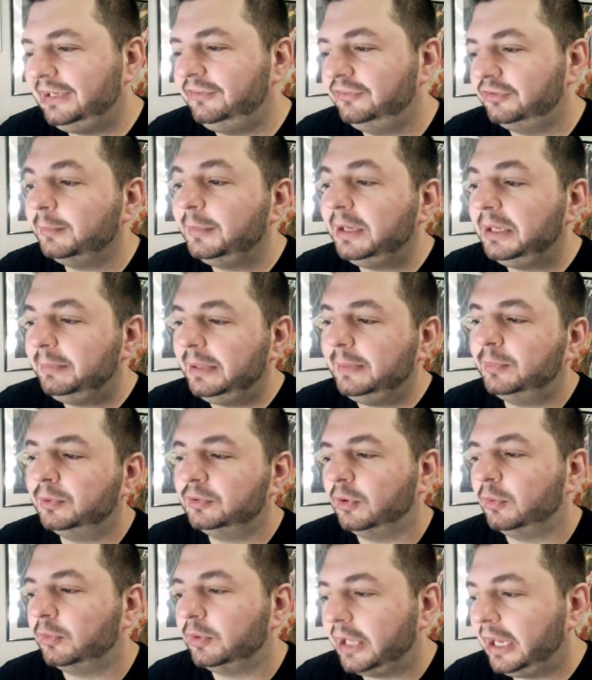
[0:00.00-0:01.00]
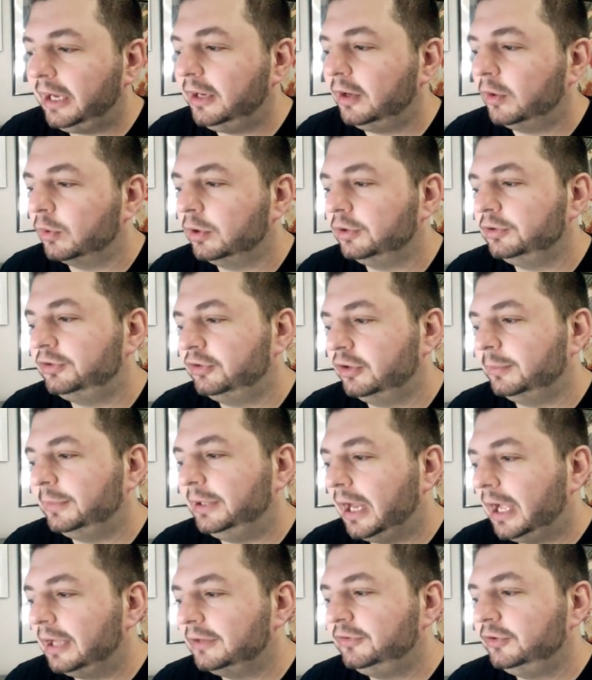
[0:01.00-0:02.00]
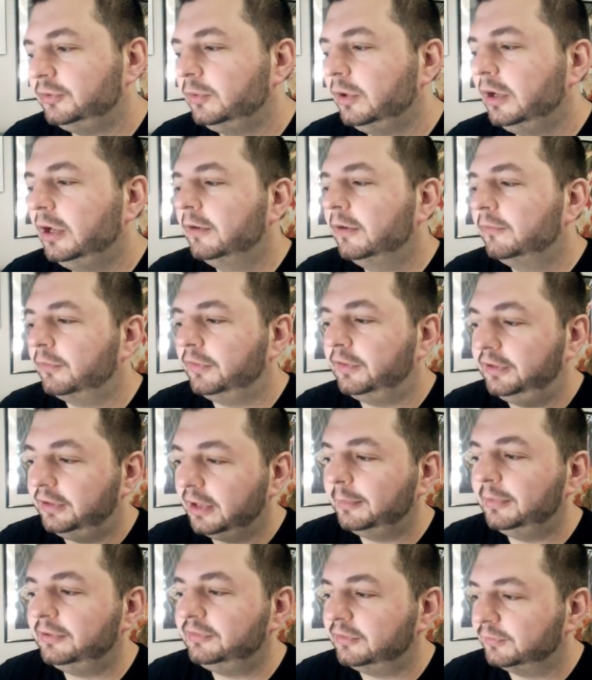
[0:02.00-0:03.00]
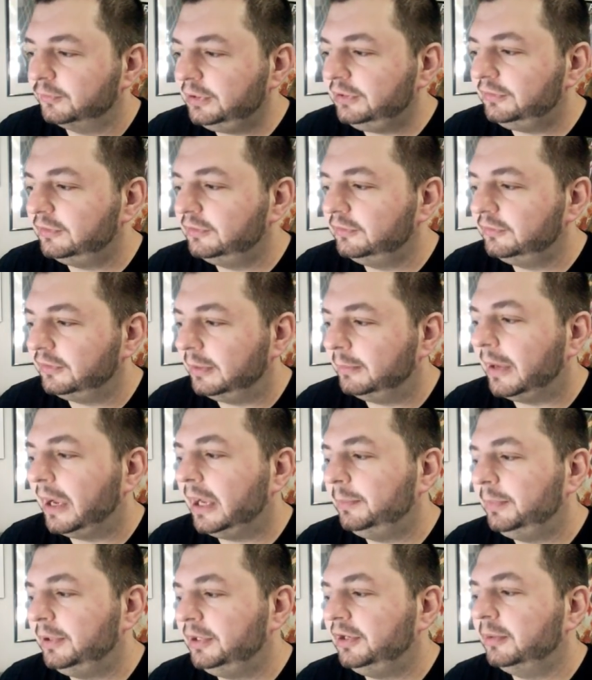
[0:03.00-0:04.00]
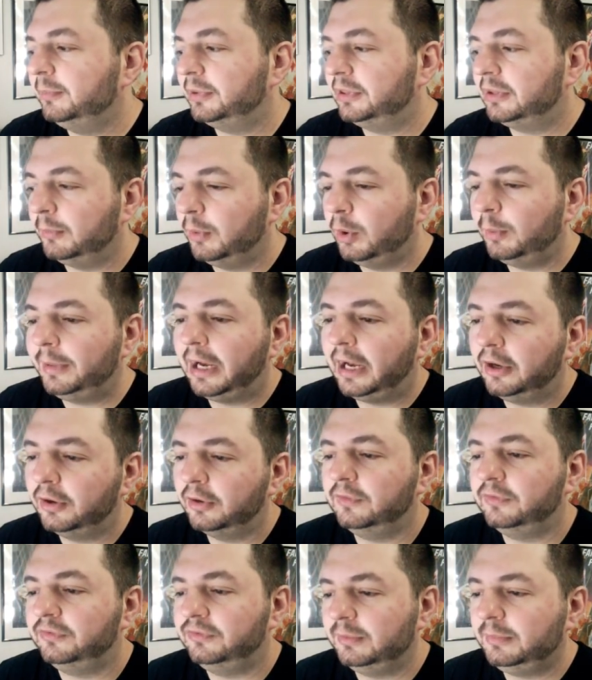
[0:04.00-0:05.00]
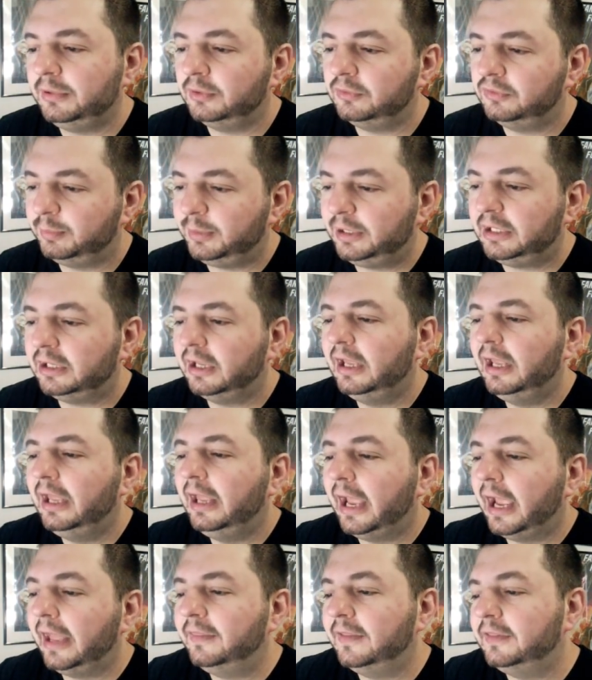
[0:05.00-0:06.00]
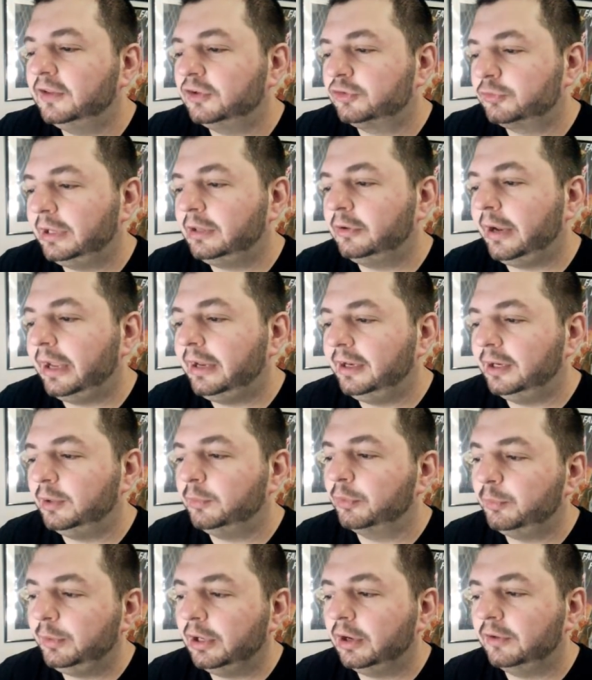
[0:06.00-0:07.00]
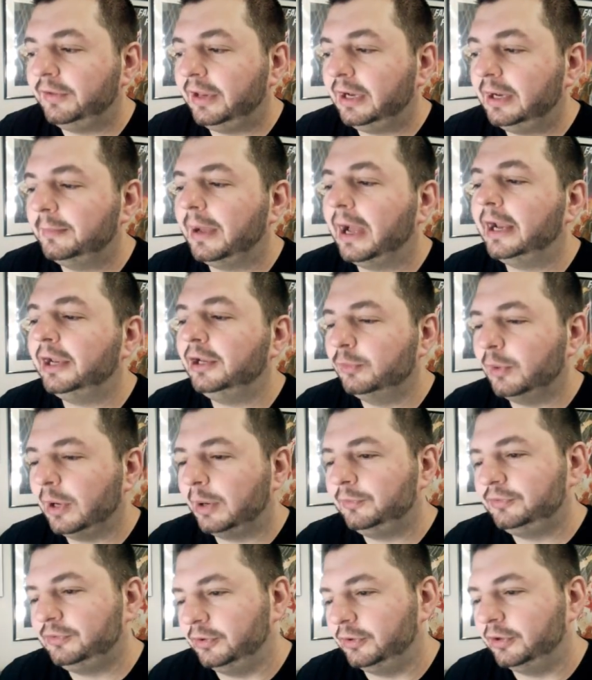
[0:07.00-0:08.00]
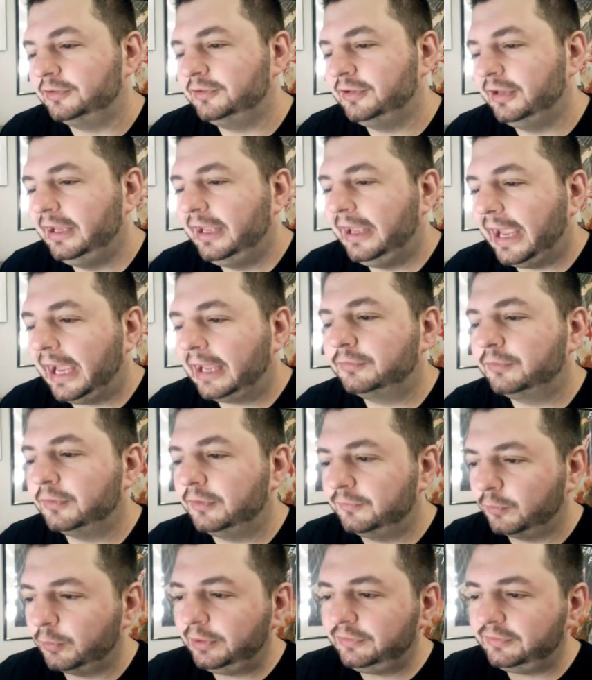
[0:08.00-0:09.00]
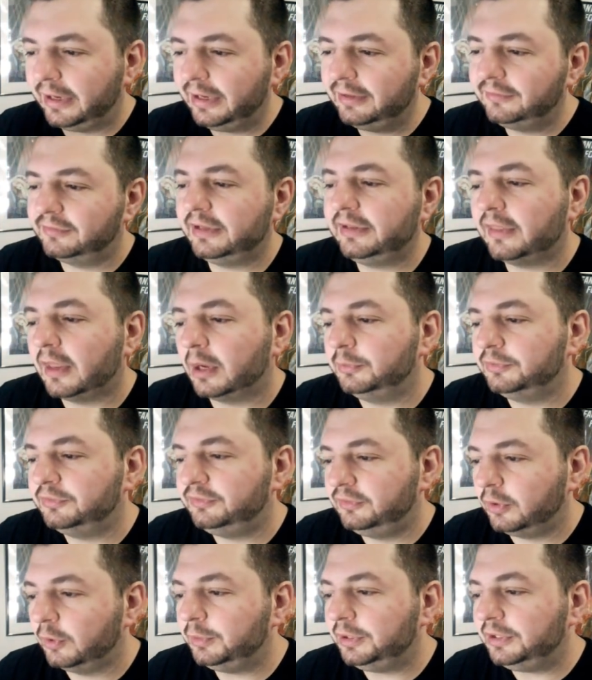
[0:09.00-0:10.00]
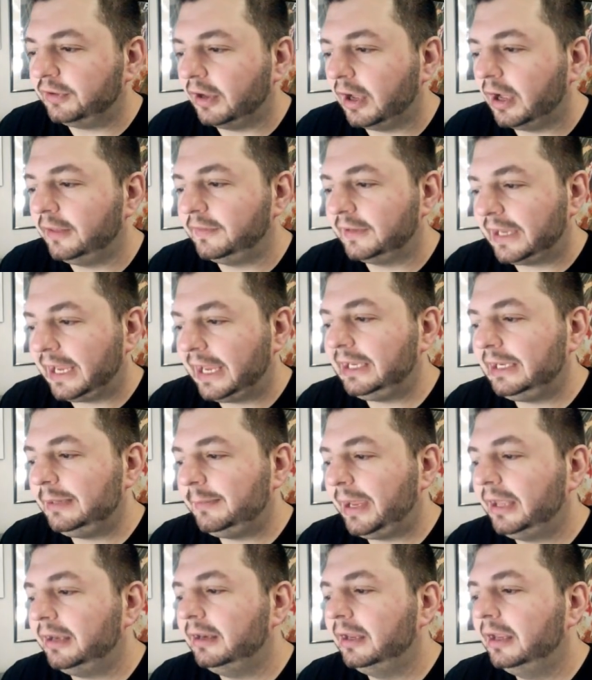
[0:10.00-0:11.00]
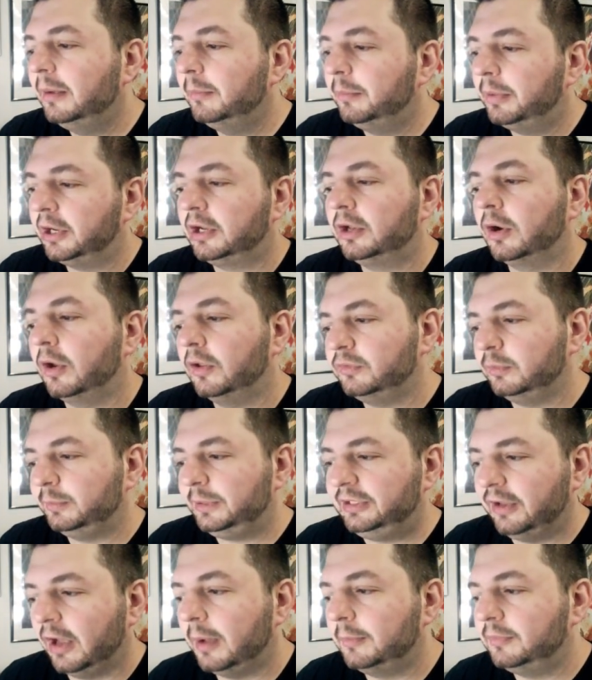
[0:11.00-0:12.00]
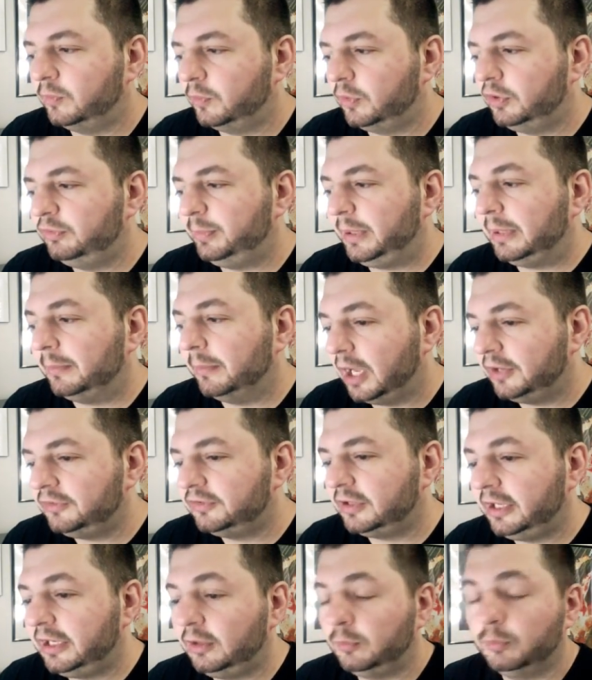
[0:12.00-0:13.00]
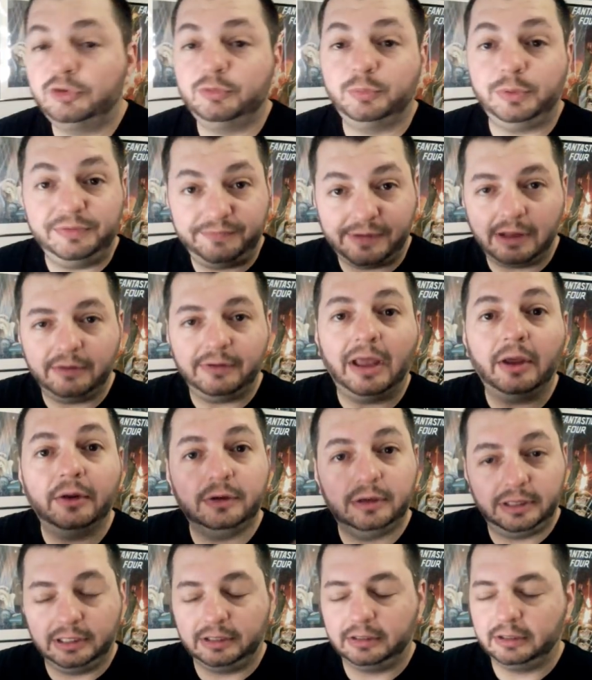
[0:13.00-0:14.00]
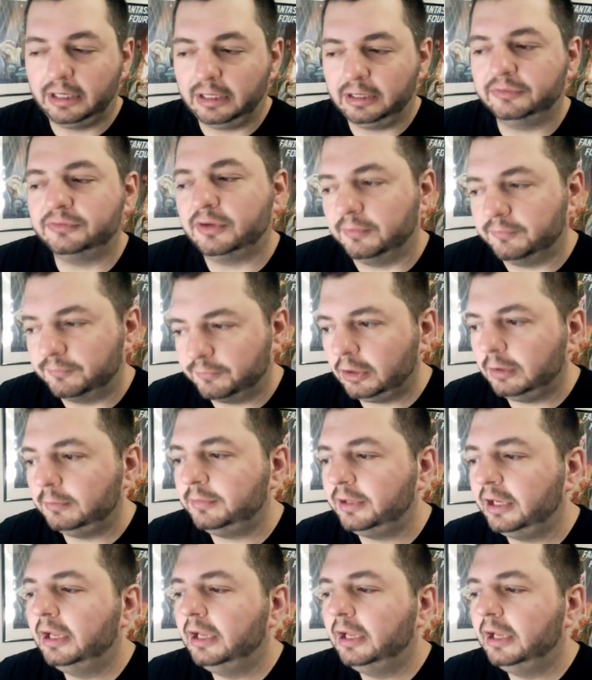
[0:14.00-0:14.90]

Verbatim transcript: So many people don't get it or are determined not to for the dumbest of reasons, in my opinion. But the moment I heard the symbiote speak and then the trailer ending with "We Are Venom," I knew I was hooked. As for the voice, I instantly thought it was Tony Todd, the Candyman, but it could also be Tom's voice being modulated, which we found out it is confirmed.